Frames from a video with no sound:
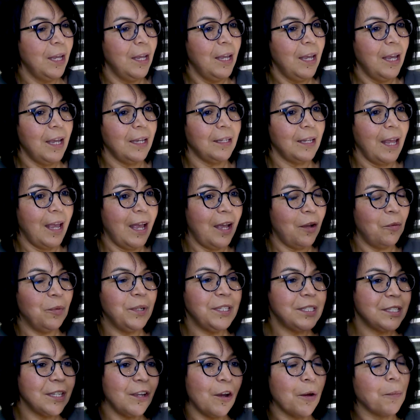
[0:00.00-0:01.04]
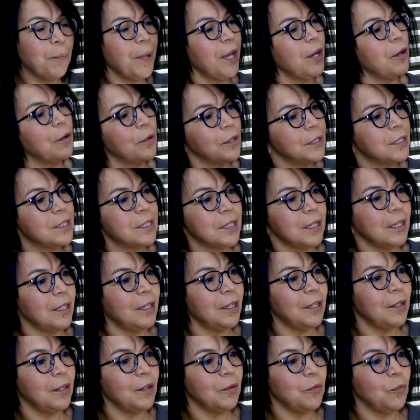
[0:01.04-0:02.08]
And how we see our parents did
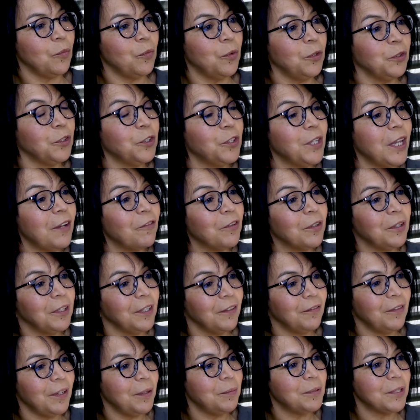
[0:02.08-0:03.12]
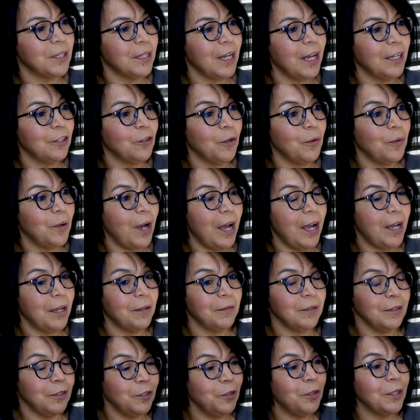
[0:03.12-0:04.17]
it, we'll never live up to it. I know
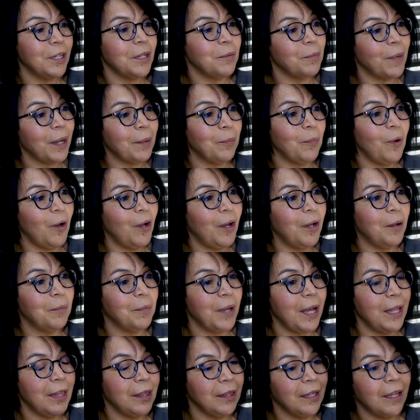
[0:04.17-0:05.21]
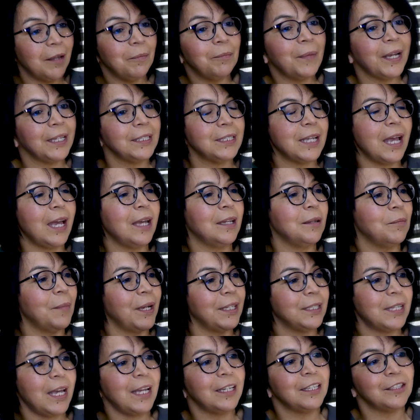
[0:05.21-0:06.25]
I look at my mom. I love my dad, and
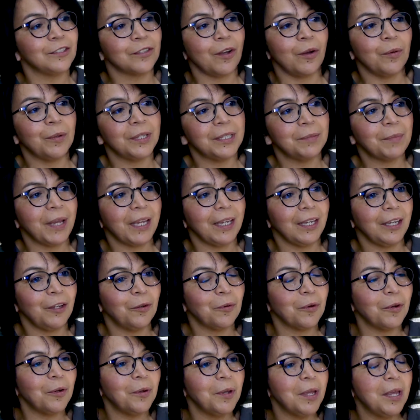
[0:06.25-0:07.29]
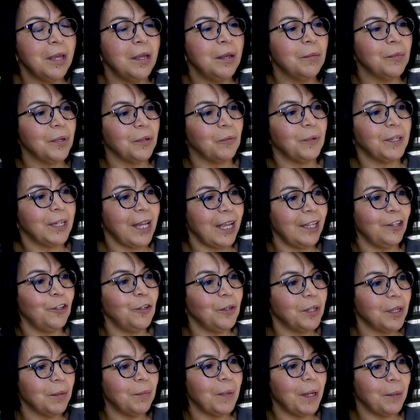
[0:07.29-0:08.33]
my dad is always my hero. But when I
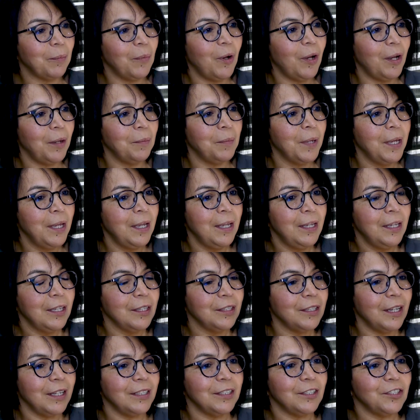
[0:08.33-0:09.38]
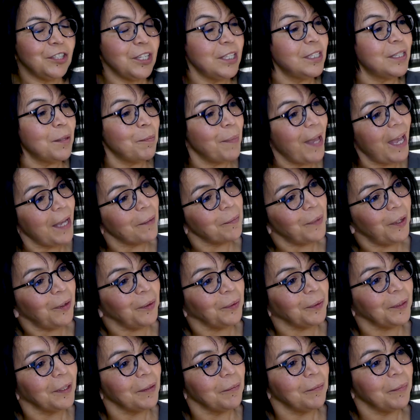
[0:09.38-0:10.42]
look at my mom, she's the
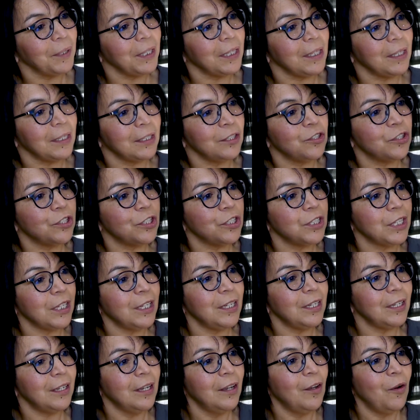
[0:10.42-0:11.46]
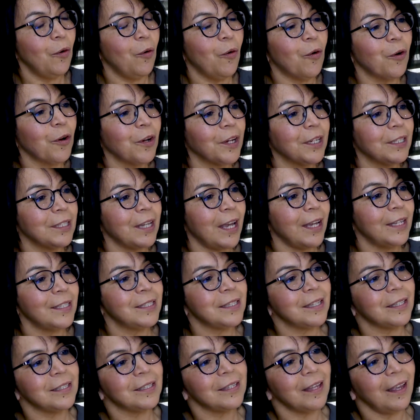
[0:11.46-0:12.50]
backbone, because she
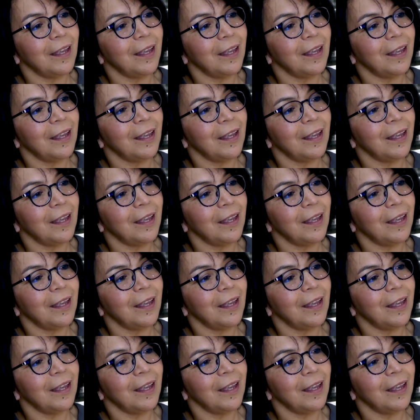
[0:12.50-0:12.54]
organizes